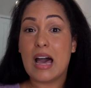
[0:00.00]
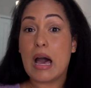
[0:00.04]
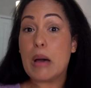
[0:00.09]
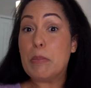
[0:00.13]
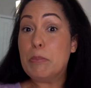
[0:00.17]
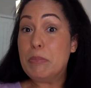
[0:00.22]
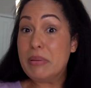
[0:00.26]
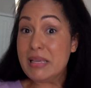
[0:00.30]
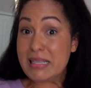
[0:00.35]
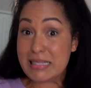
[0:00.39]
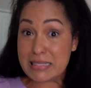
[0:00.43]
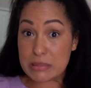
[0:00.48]

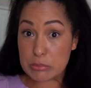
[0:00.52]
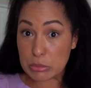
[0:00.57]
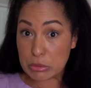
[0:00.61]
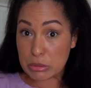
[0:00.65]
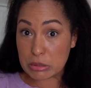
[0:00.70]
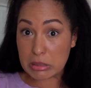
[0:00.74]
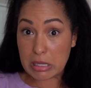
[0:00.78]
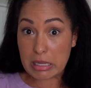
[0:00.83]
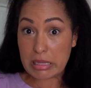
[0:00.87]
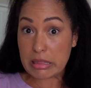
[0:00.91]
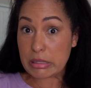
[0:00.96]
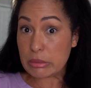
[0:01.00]

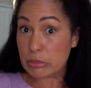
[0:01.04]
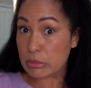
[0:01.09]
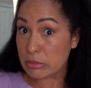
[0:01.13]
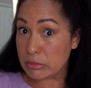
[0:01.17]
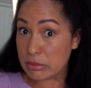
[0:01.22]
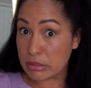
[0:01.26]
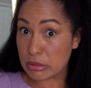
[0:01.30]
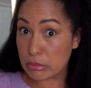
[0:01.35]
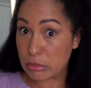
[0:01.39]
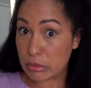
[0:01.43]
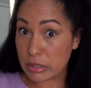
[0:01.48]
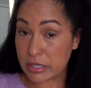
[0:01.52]
abysmal, I think would
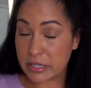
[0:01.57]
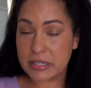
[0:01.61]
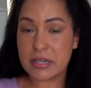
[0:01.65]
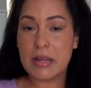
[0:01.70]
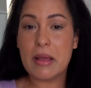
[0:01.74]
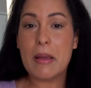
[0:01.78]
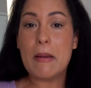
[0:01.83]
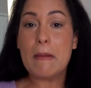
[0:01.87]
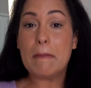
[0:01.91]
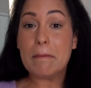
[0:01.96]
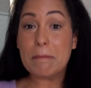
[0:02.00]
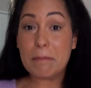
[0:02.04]
be the word,
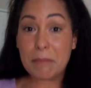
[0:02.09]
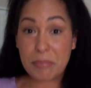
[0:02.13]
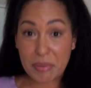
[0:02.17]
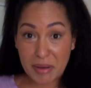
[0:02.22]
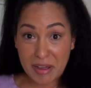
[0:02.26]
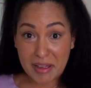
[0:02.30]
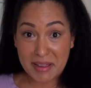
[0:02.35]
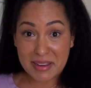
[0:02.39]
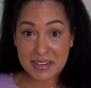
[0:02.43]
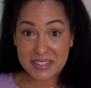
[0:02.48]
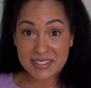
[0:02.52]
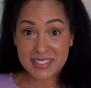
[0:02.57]

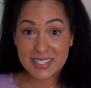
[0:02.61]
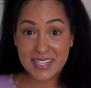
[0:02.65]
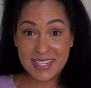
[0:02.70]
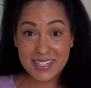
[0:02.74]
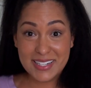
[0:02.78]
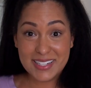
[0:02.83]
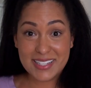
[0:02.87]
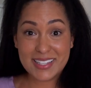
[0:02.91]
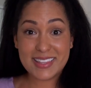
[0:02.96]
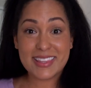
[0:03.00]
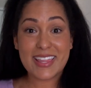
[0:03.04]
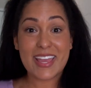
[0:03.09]
but
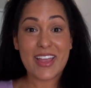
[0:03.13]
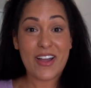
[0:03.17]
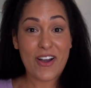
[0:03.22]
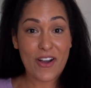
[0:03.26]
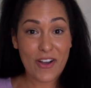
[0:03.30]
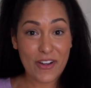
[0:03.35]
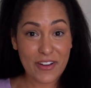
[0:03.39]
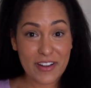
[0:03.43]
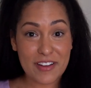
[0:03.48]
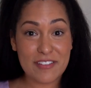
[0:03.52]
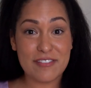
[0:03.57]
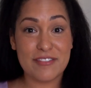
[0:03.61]
they
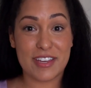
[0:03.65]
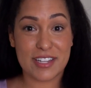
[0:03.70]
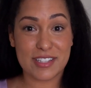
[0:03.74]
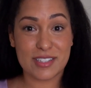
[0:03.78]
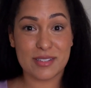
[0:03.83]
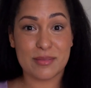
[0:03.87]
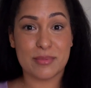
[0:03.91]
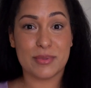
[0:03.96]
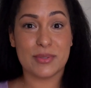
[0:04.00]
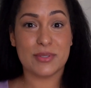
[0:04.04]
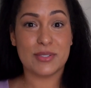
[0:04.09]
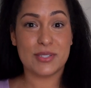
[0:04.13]
are
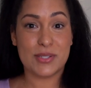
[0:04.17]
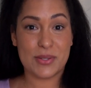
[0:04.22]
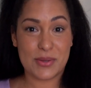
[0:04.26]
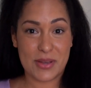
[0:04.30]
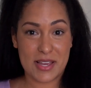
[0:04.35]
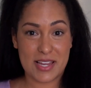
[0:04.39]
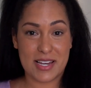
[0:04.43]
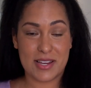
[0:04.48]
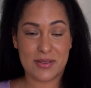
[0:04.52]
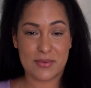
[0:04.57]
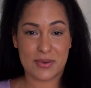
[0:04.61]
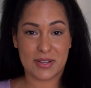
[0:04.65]
available to
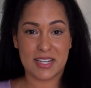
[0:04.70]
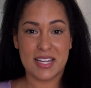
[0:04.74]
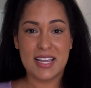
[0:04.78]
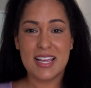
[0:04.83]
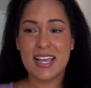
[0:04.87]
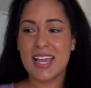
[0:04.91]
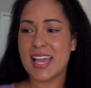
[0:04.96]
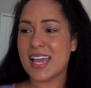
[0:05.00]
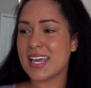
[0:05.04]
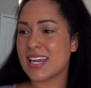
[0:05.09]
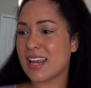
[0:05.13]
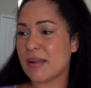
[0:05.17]
anyone.
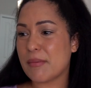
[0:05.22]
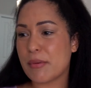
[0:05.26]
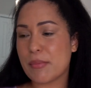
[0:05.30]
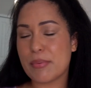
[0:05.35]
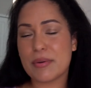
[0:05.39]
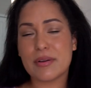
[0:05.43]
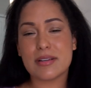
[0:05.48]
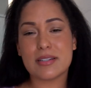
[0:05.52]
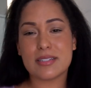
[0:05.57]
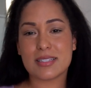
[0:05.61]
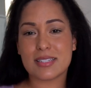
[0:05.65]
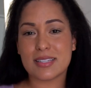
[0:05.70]
And I'm a
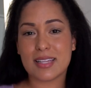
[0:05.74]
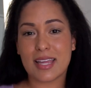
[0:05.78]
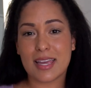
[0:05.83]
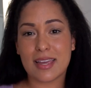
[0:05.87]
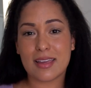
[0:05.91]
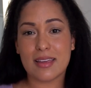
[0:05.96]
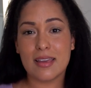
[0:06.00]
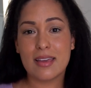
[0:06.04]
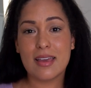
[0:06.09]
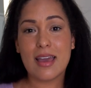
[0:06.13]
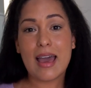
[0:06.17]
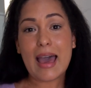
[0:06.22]
person
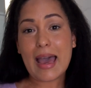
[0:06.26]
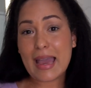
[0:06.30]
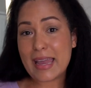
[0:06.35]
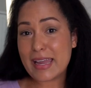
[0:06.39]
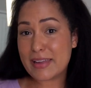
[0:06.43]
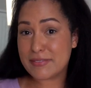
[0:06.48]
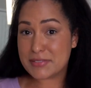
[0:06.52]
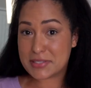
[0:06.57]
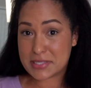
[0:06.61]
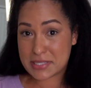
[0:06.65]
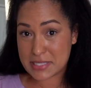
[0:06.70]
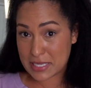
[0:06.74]
that I
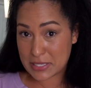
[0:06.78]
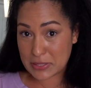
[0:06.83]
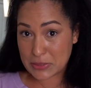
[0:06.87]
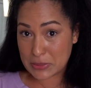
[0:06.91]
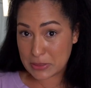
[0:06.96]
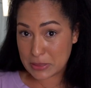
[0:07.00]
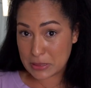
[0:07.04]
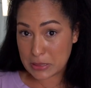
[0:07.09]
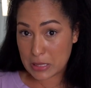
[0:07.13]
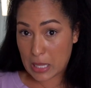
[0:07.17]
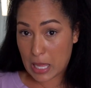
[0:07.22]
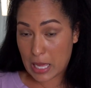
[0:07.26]
have to
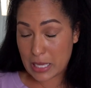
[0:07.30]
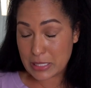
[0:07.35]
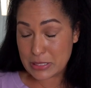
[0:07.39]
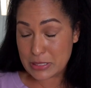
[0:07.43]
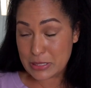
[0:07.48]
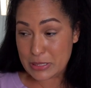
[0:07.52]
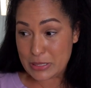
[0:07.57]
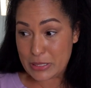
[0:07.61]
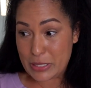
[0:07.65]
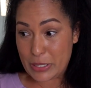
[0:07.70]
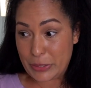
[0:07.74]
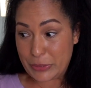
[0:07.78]
tinkle a lot,
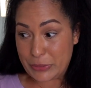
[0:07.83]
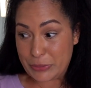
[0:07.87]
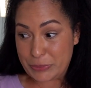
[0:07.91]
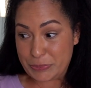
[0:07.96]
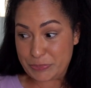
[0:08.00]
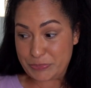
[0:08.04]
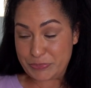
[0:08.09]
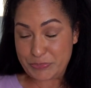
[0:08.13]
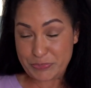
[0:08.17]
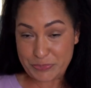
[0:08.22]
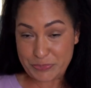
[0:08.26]
so.